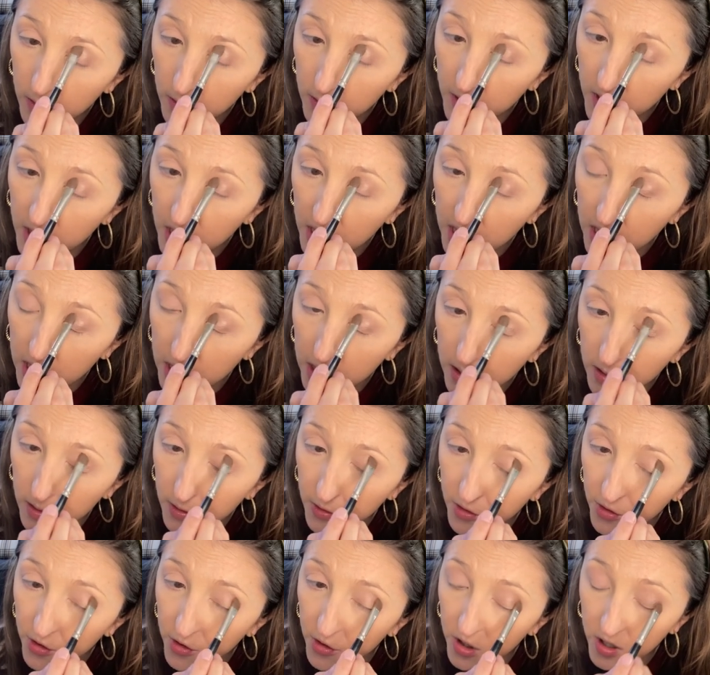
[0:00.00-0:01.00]
Taking that
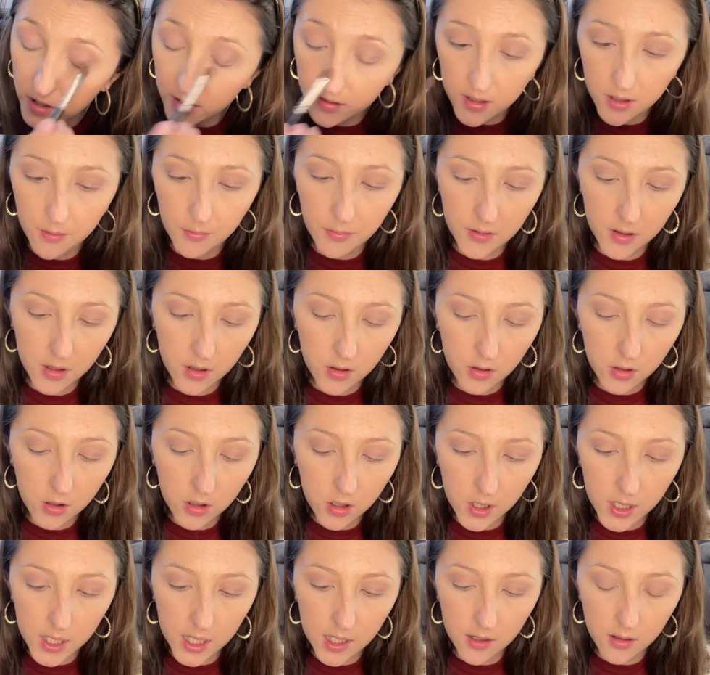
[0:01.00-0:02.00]
just up into the
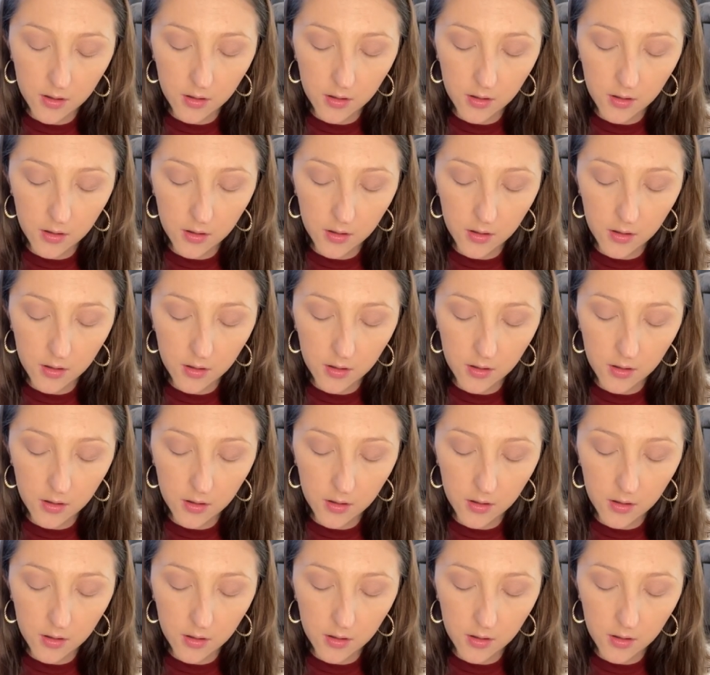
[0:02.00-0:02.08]
crease.